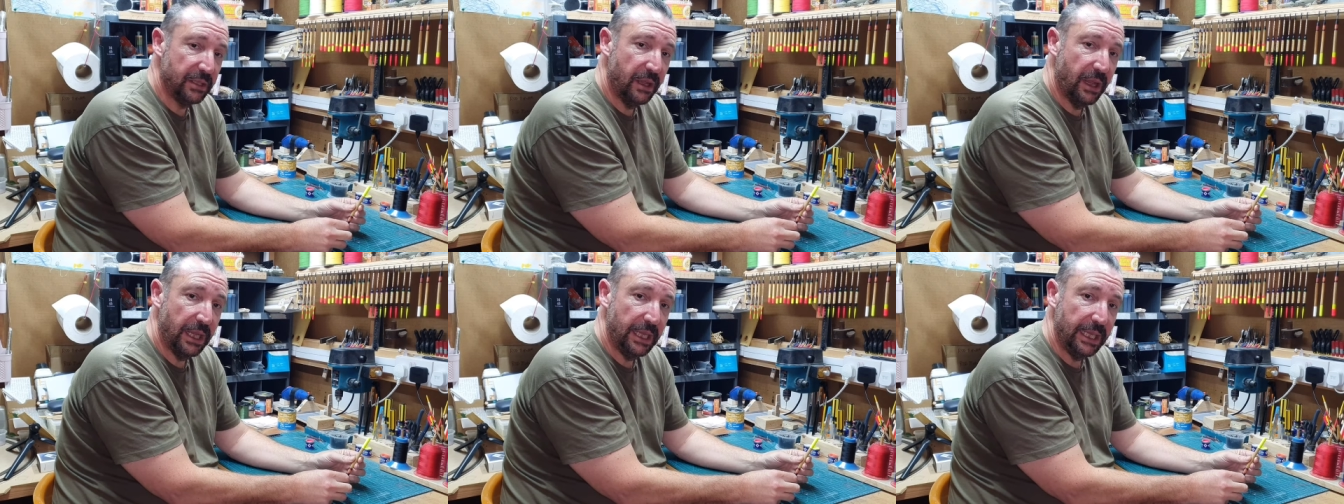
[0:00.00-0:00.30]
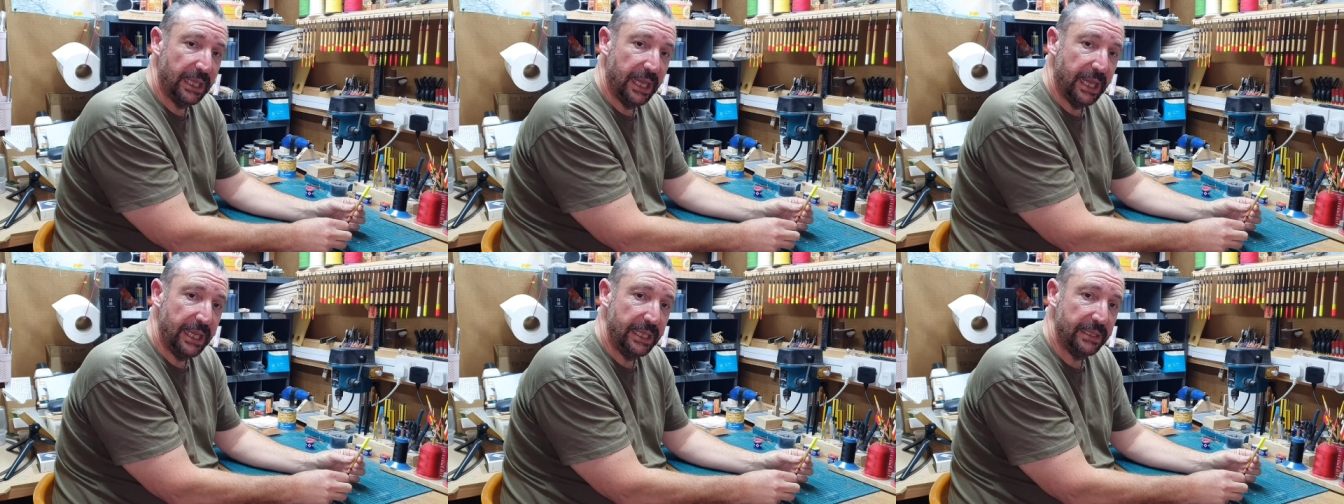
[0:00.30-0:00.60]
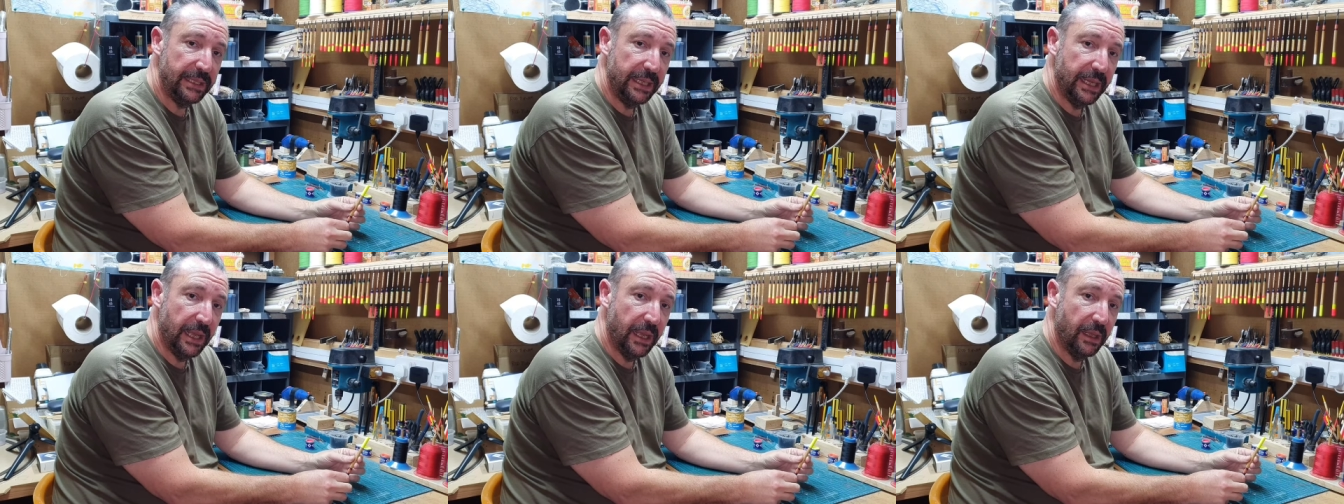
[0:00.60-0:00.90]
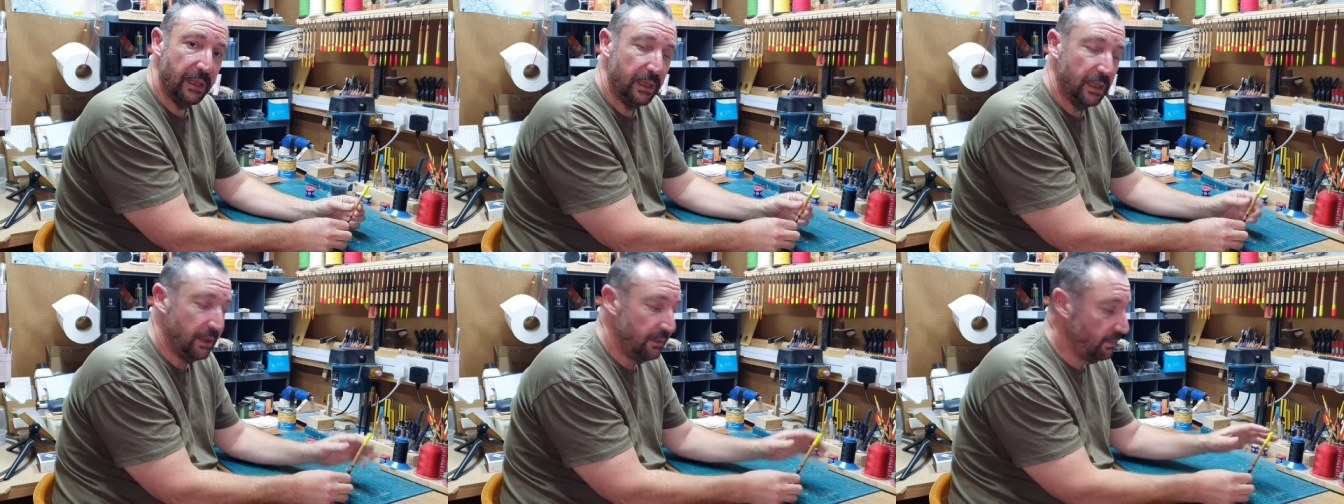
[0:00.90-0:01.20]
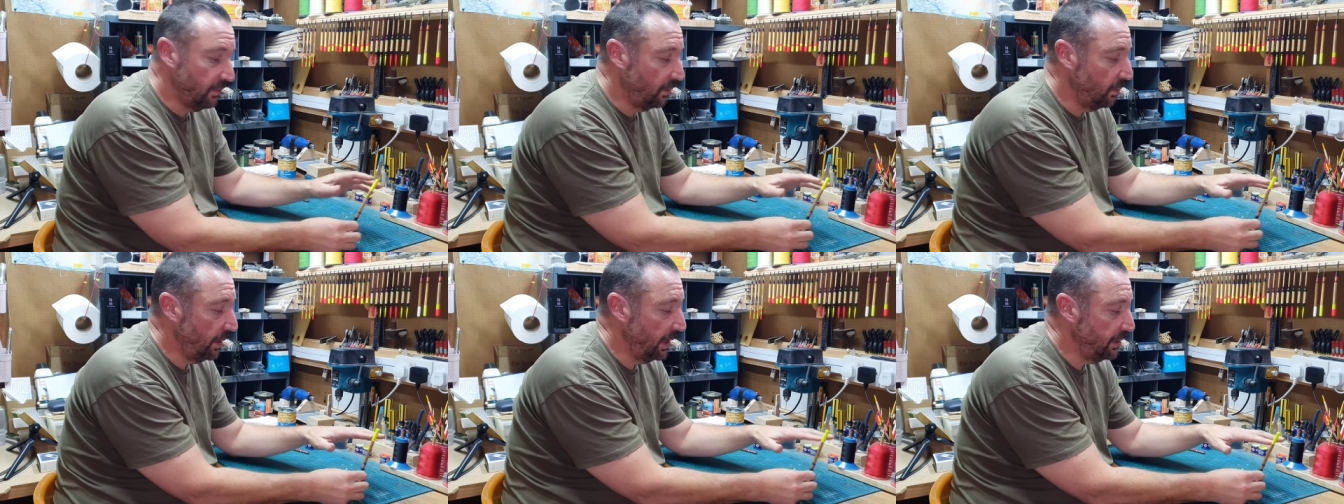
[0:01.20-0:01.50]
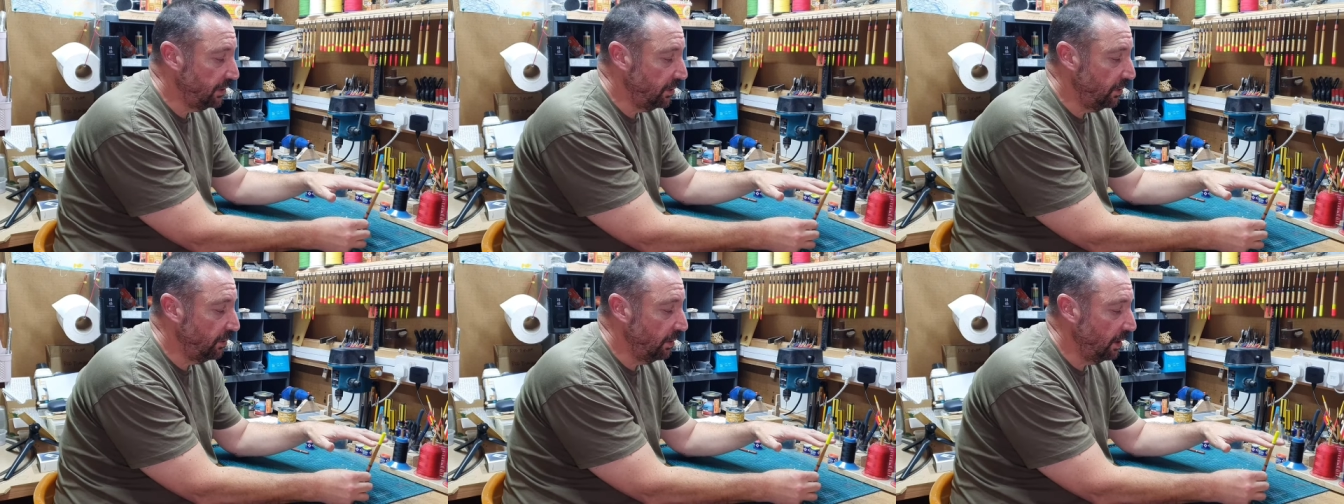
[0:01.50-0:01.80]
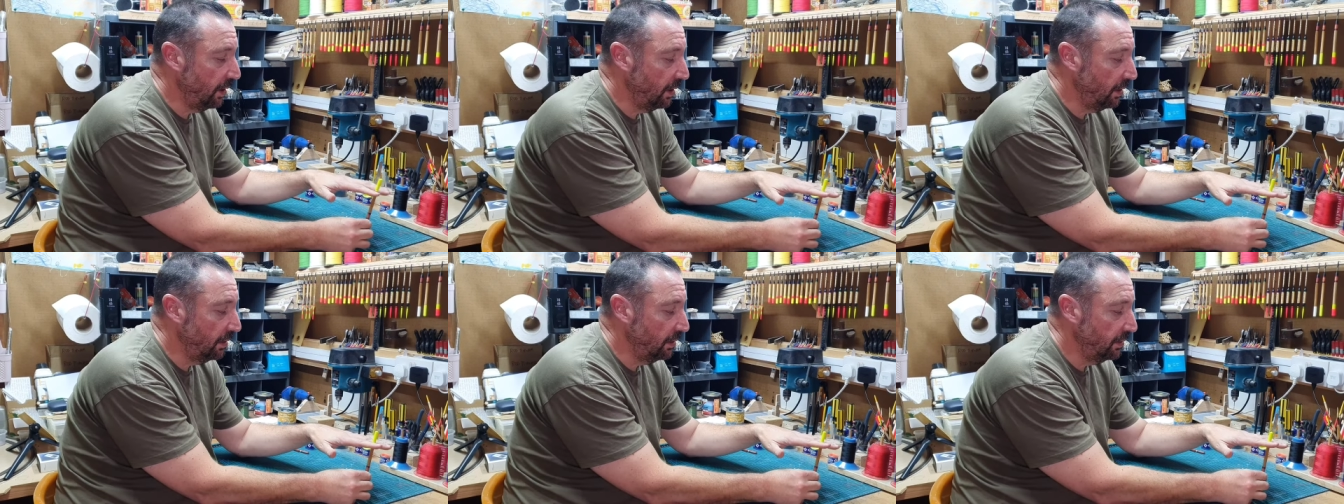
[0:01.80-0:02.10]
it slightly easier for when you
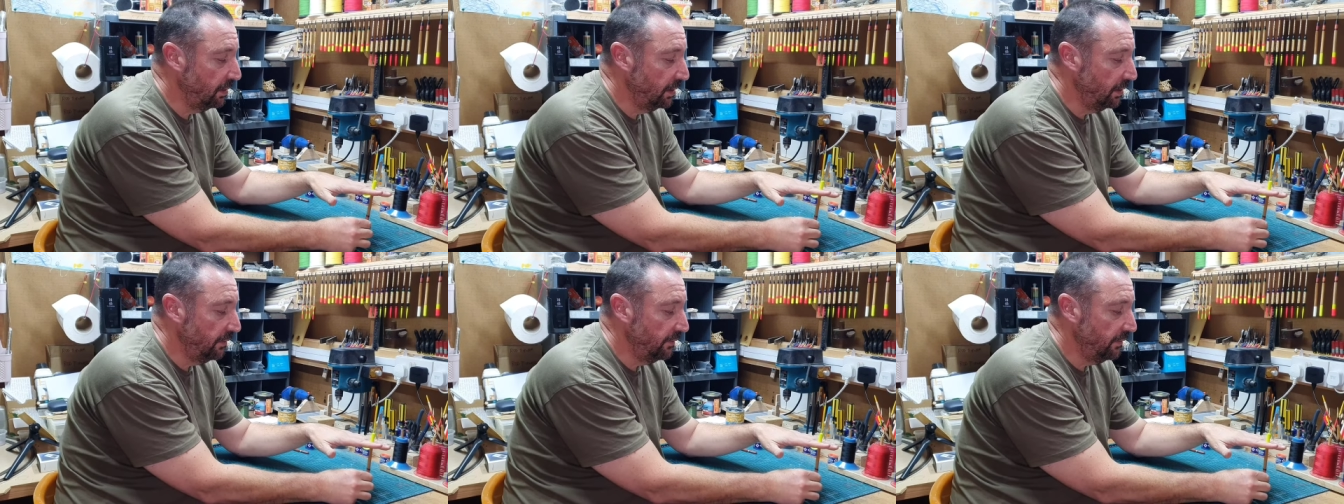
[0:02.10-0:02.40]
are